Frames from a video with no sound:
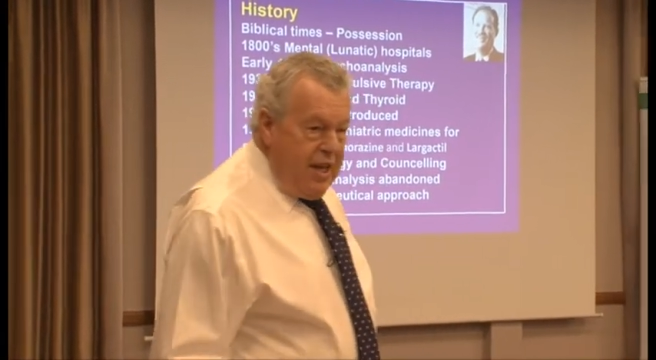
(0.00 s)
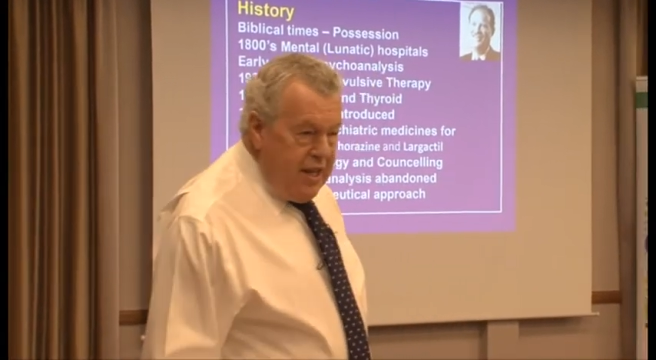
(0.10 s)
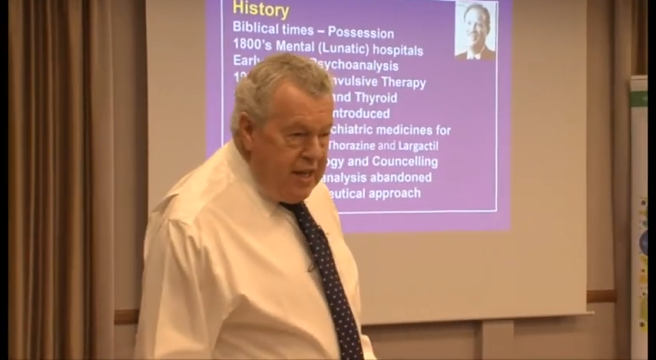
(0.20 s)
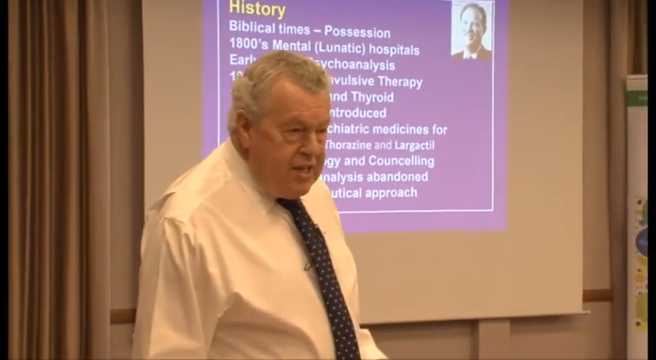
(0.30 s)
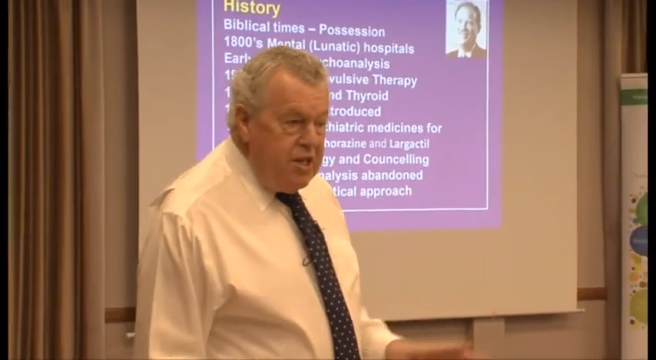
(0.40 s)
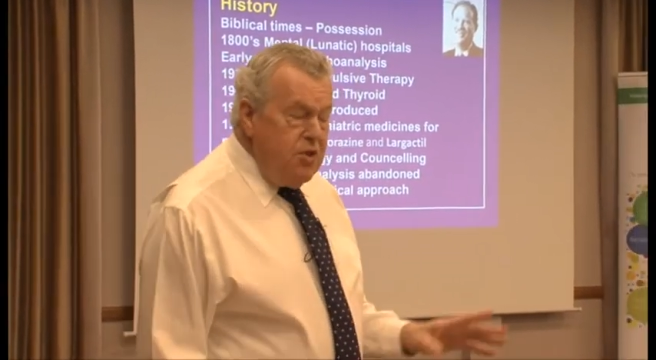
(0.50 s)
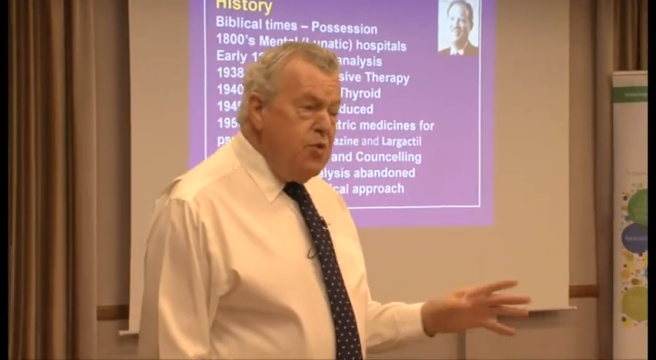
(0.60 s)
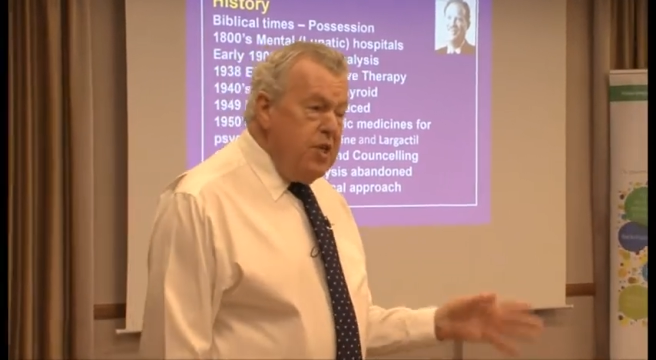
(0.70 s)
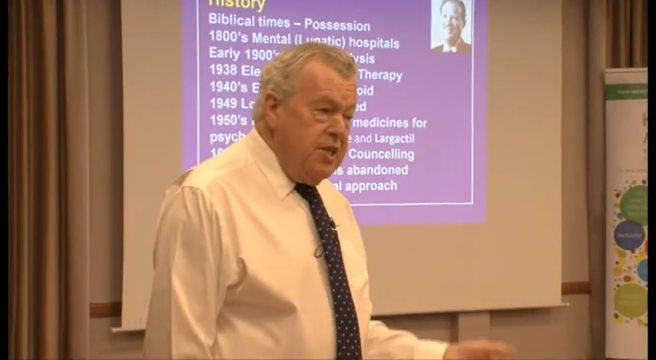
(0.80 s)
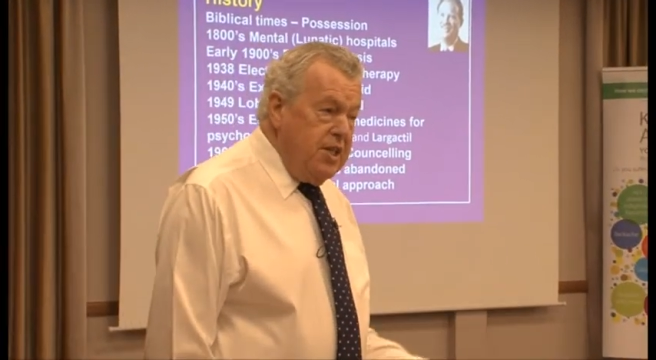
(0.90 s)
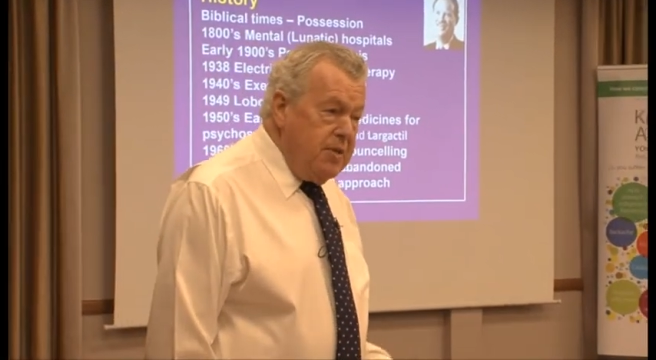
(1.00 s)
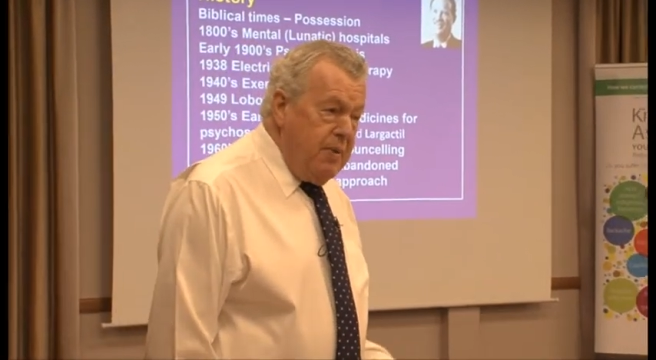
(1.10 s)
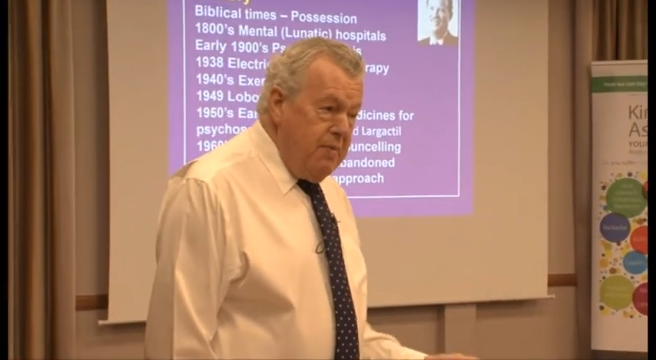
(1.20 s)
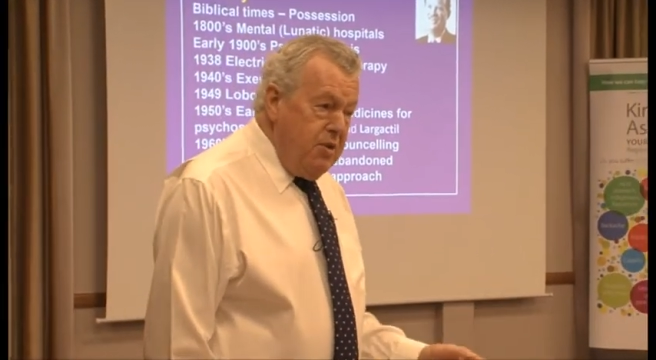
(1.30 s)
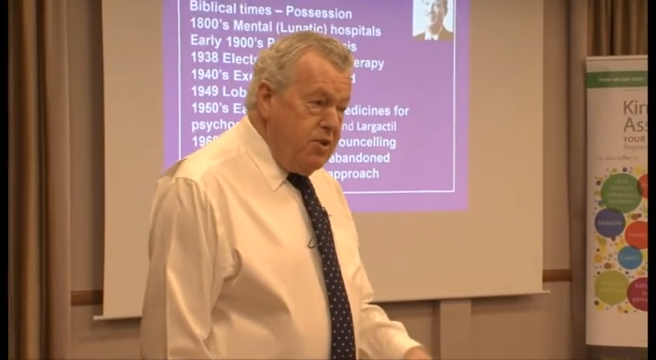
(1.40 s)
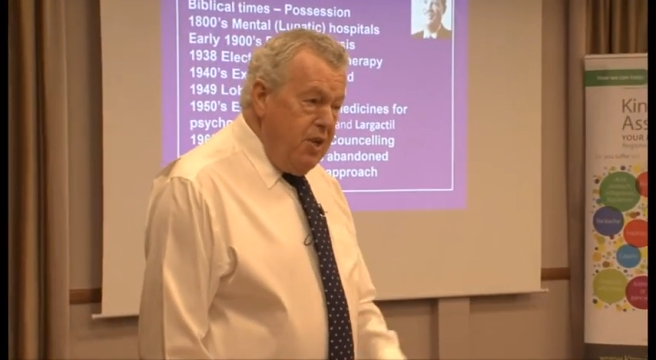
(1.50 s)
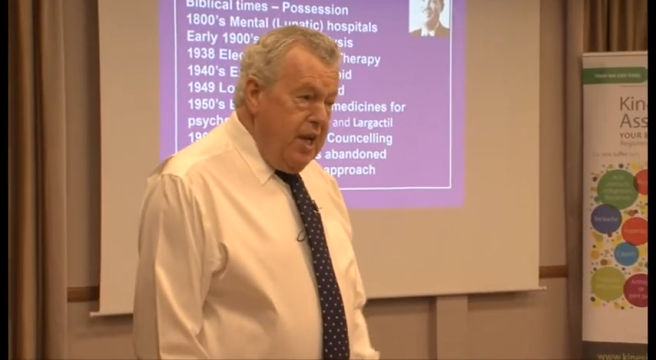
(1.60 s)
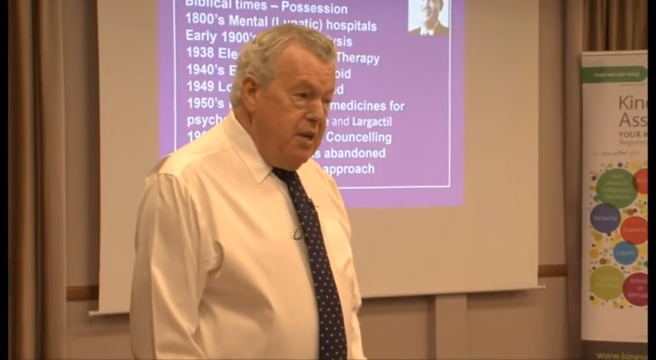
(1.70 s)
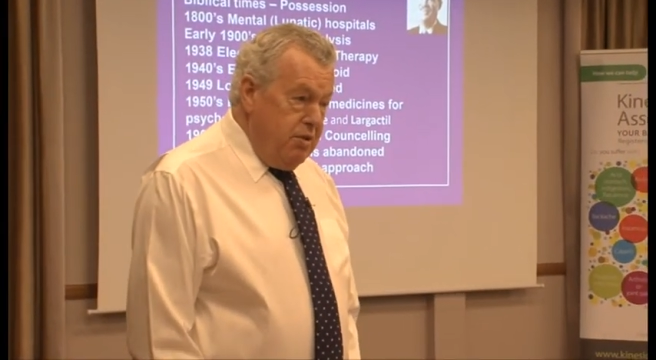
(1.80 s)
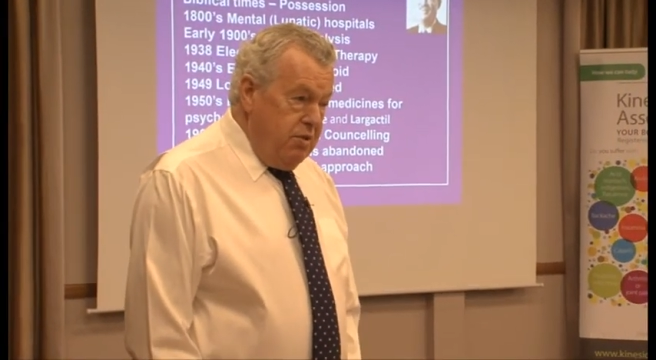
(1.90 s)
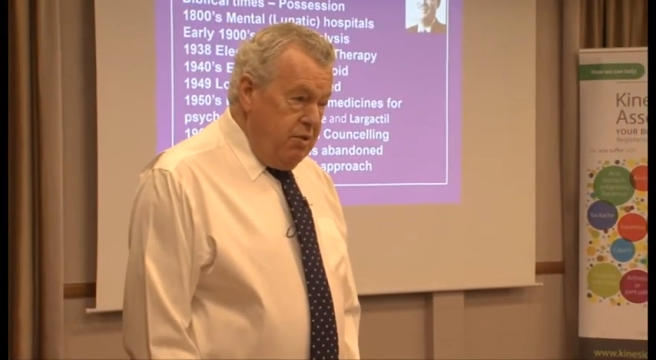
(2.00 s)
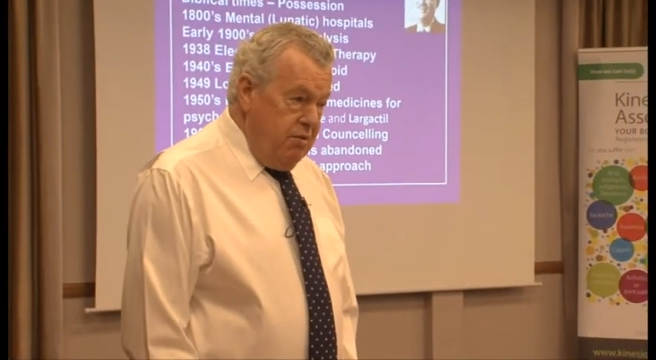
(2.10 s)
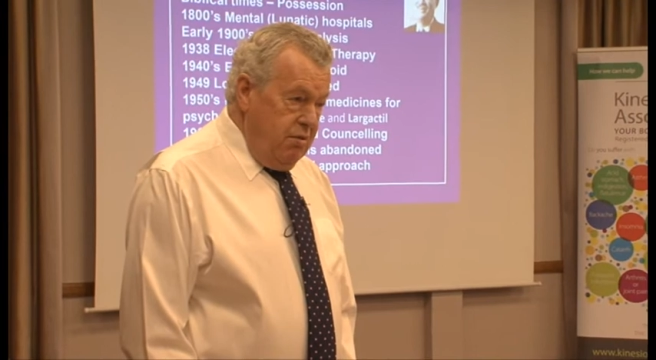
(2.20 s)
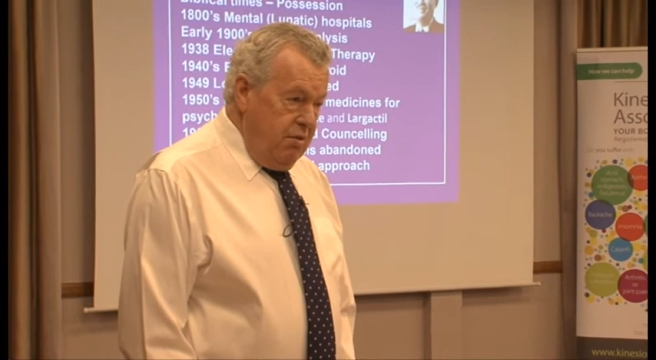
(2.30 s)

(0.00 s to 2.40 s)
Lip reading: They did all these experiments on animals.